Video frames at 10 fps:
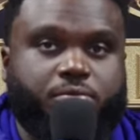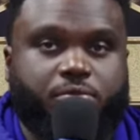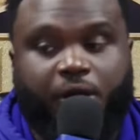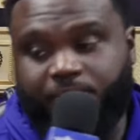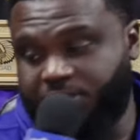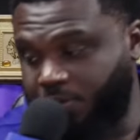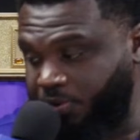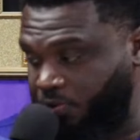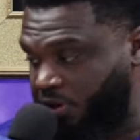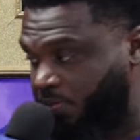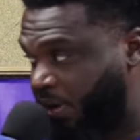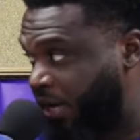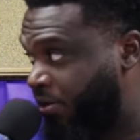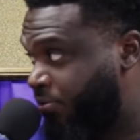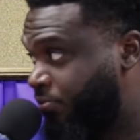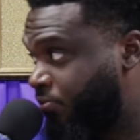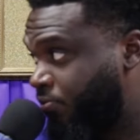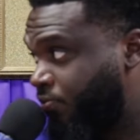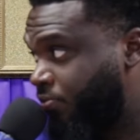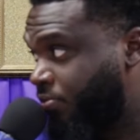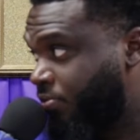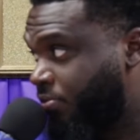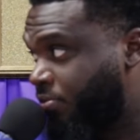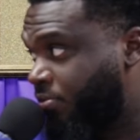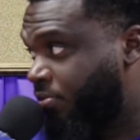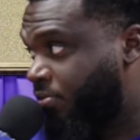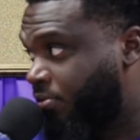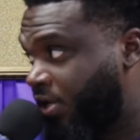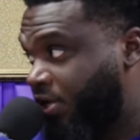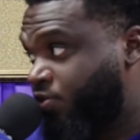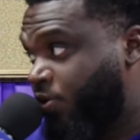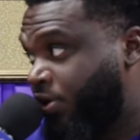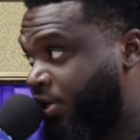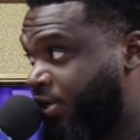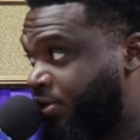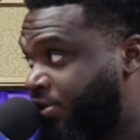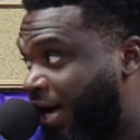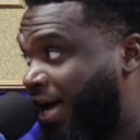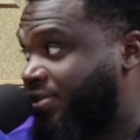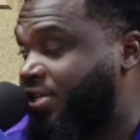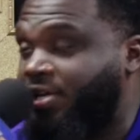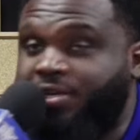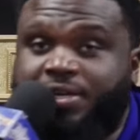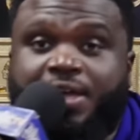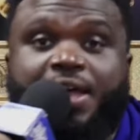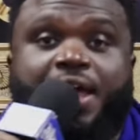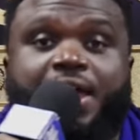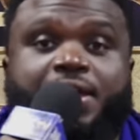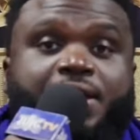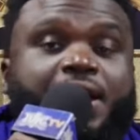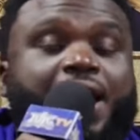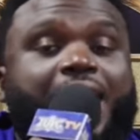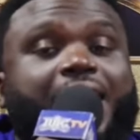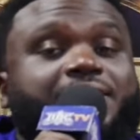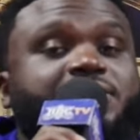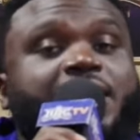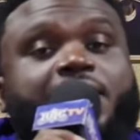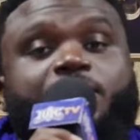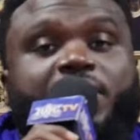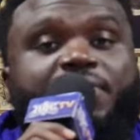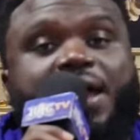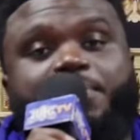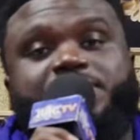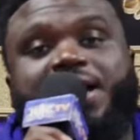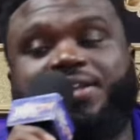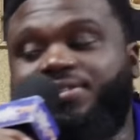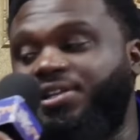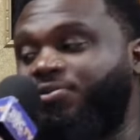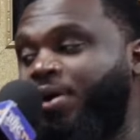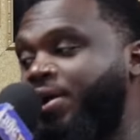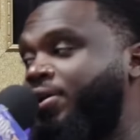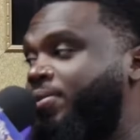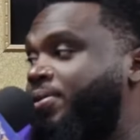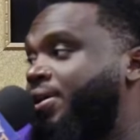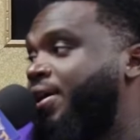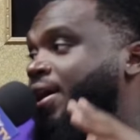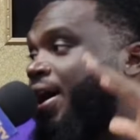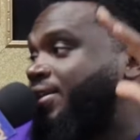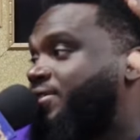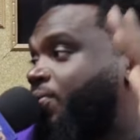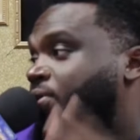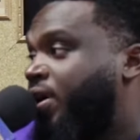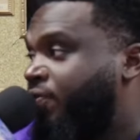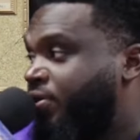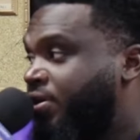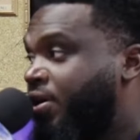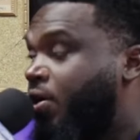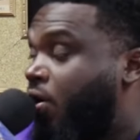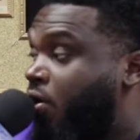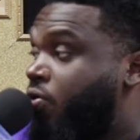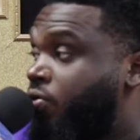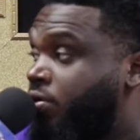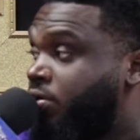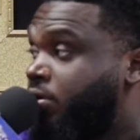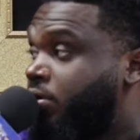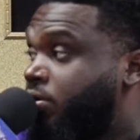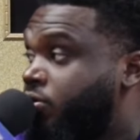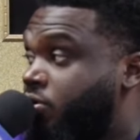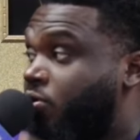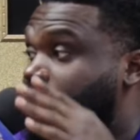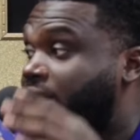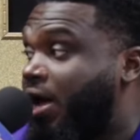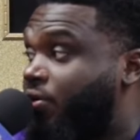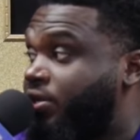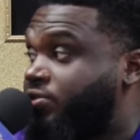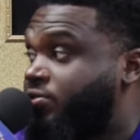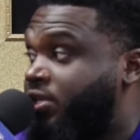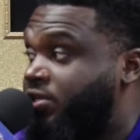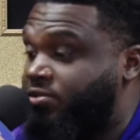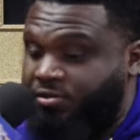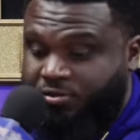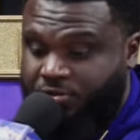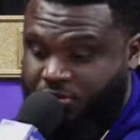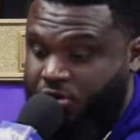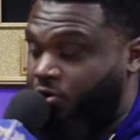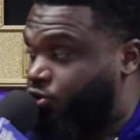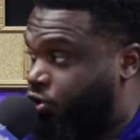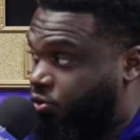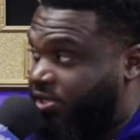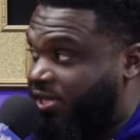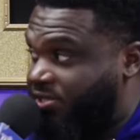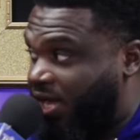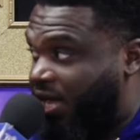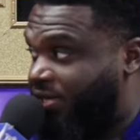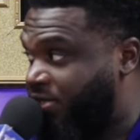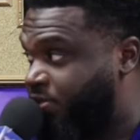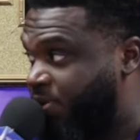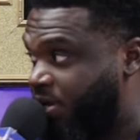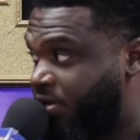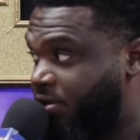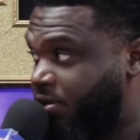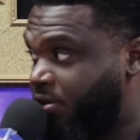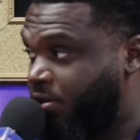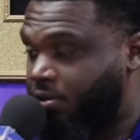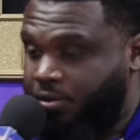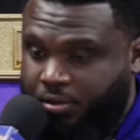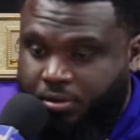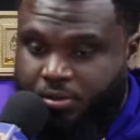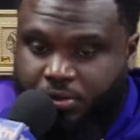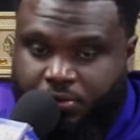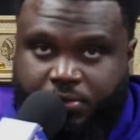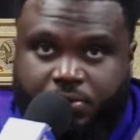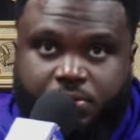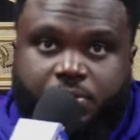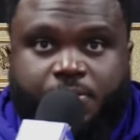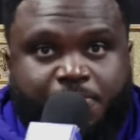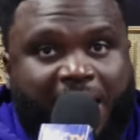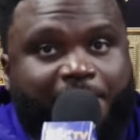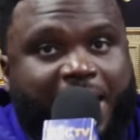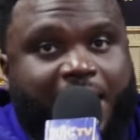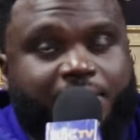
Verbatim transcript: I'm just gonna be real about it. It is what it is. I'll take it. Cause hey, I take whatever happens. I'll take the write up. I'll take whatever. Oh, you gonna allow this this you gonna choose their side against me? Mm. Bye bye.